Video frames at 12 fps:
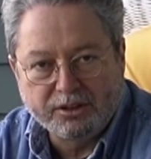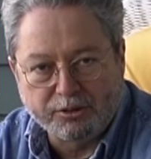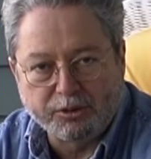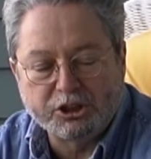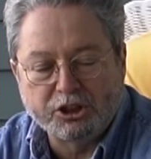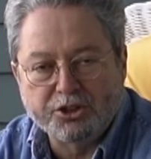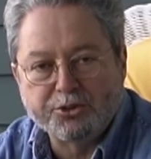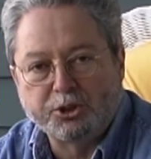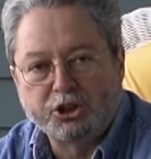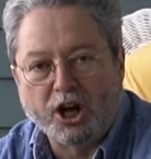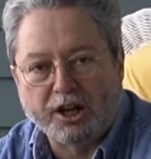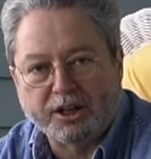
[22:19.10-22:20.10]
The originals
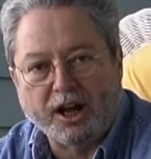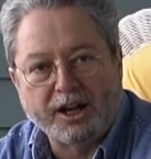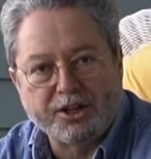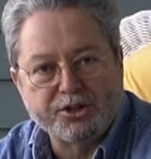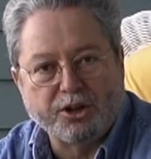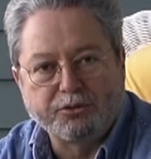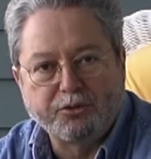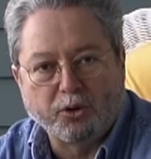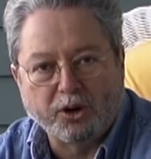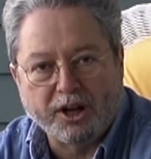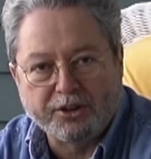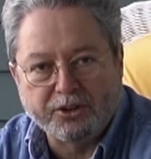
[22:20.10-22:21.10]
were shot at ISO
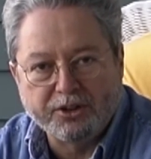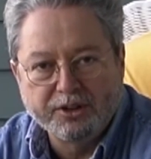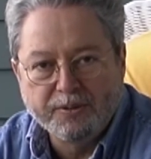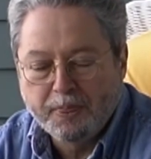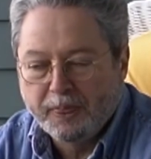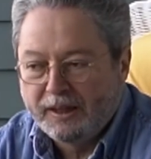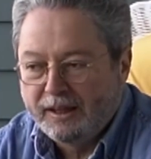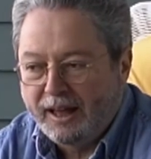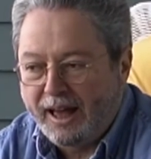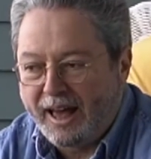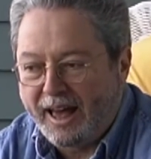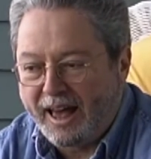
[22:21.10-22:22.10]
400.
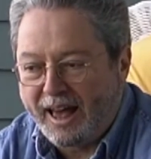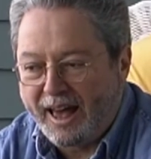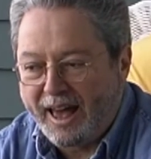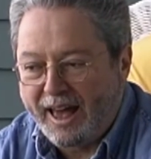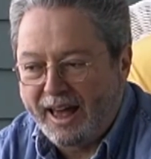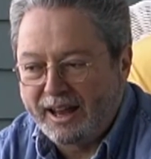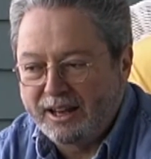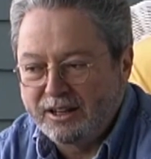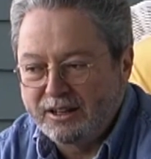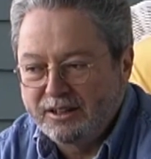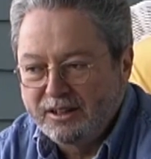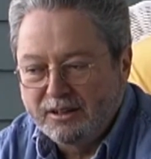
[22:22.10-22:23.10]

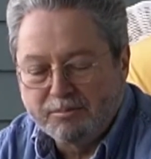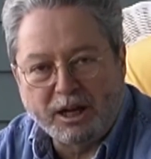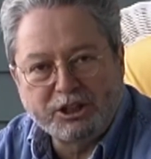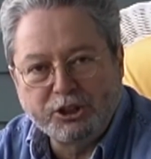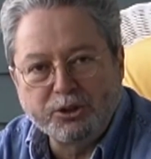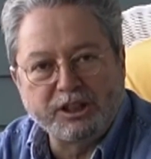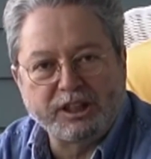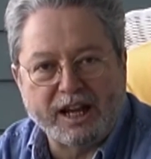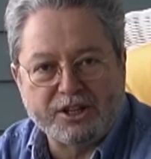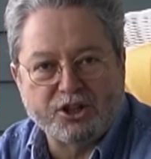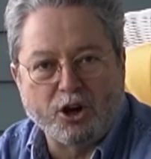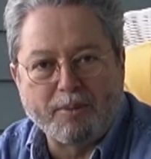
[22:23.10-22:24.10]
And my shooting
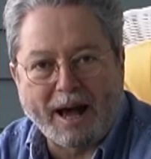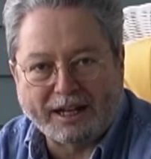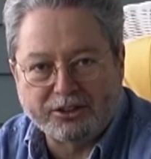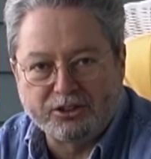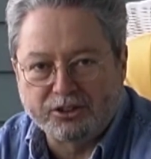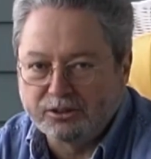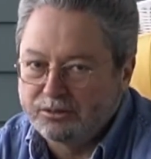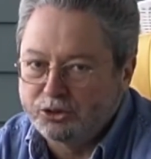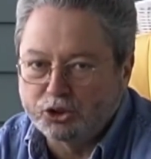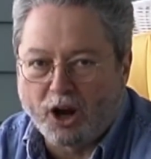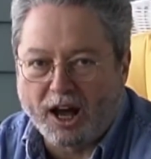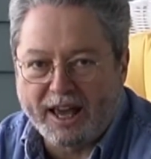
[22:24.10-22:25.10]
days go back
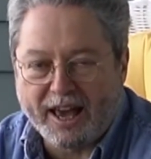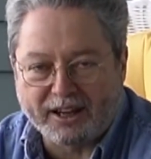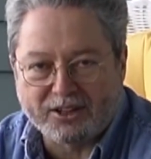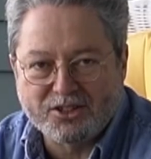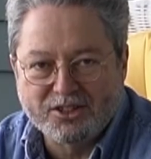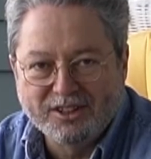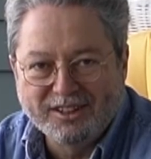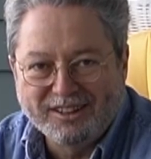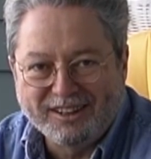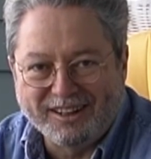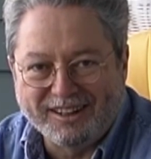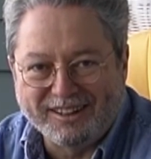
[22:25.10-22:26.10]
to Tri-X
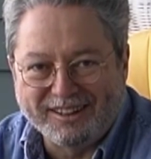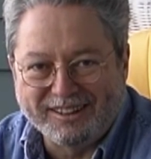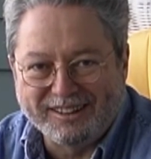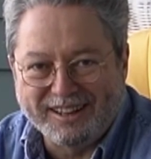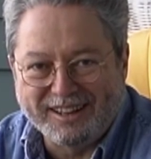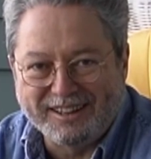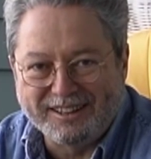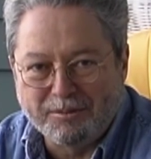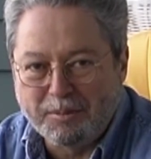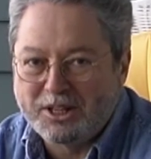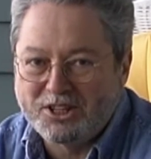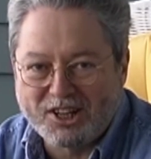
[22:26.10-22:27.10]
uh,
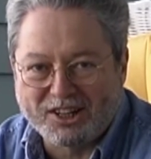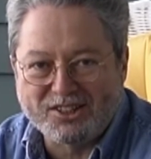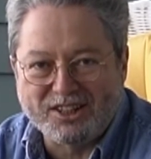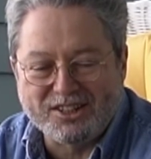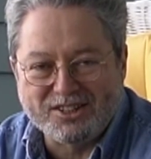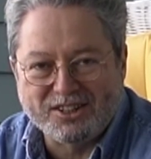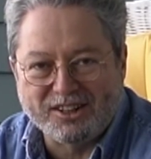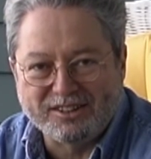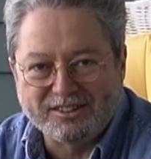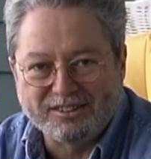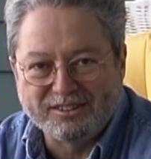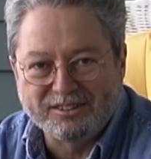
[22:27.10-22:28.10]
in the mid-60s
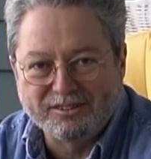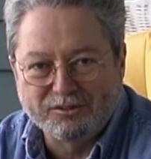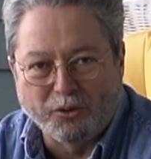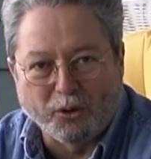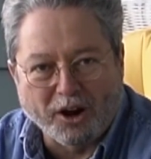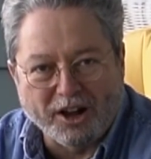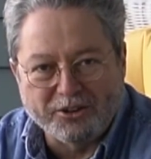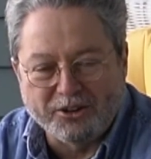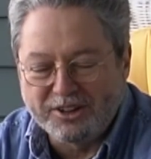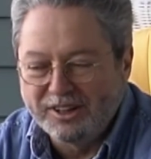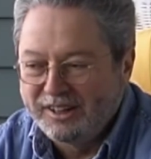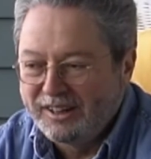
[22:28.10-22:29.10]
at
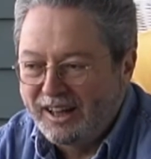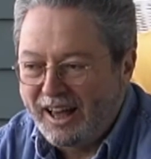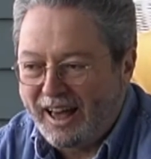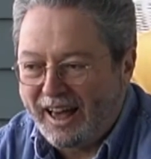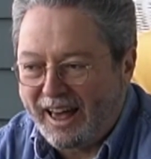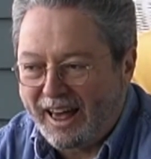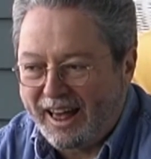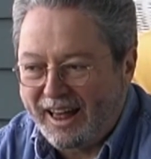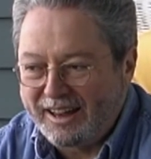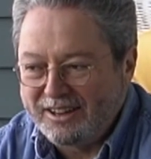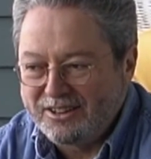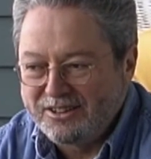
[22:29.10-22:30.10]
400.
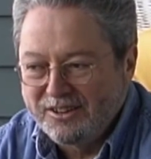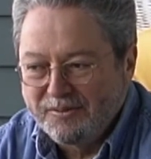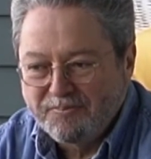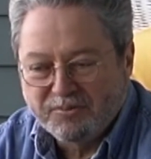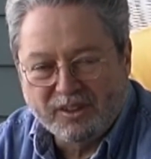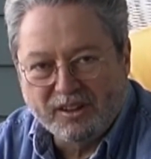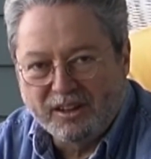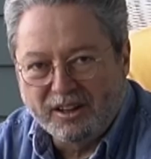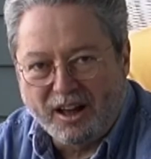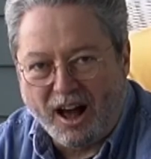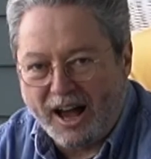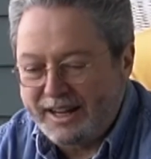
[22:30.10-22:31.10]
And
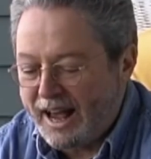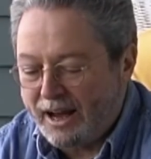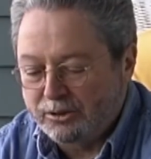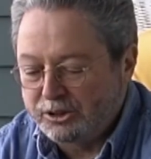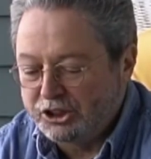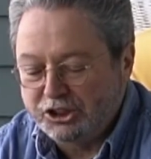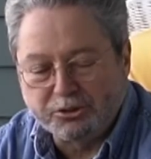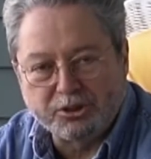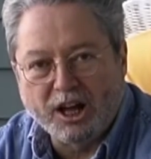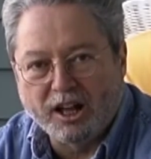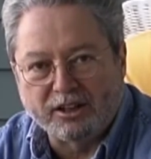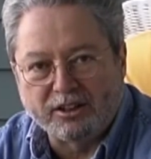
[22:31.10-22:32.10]
I now can
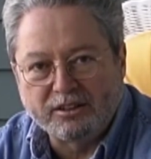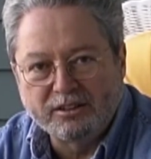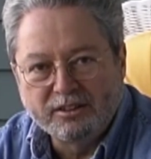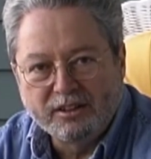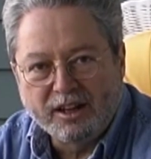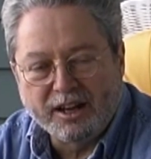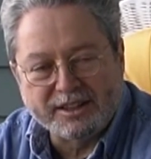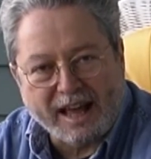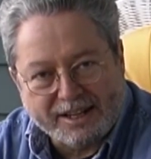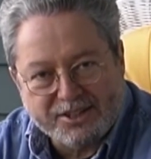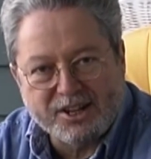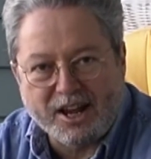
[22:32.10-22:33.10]
shoot color at
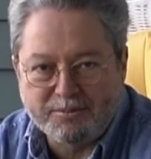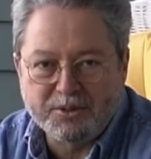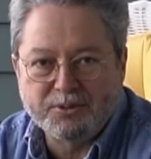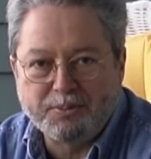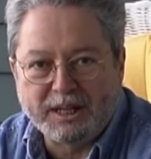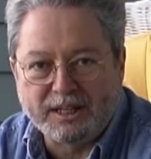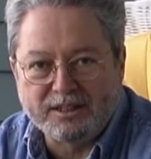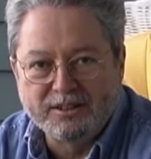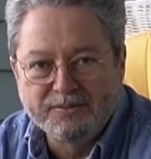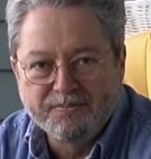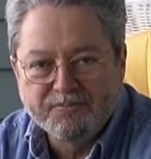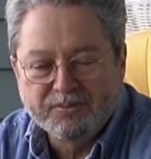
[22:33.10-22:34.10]
that same speed